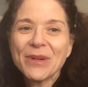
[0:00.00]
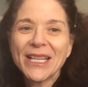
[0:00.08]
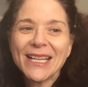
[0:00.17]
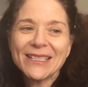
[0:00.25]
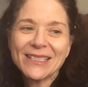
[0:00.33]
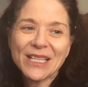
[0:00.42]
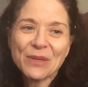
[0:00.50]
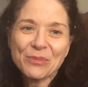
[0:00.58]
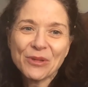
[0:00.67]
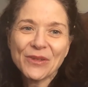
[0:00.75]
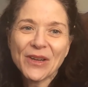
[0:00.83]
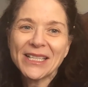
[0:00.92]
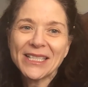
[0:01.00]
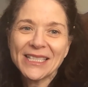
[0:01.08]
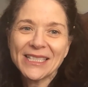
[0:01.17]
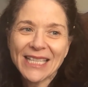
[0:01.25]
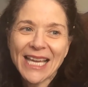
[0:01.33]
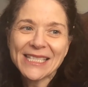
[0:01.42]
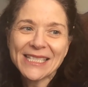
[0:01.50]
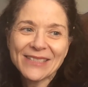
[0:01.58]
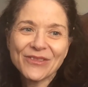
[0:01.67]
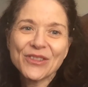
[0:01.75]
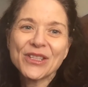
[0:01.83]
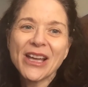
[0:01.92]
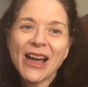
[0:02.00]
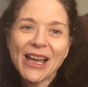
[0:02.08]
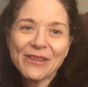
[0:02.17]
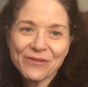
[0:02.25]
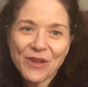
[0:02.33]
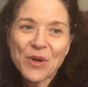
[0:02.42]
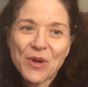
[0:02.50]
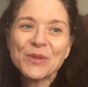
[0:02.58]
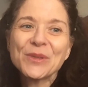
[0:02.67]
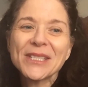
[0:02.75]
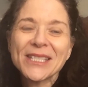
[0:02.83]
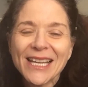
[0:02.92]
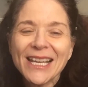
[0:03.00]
but ended up providing glass for the iPhones.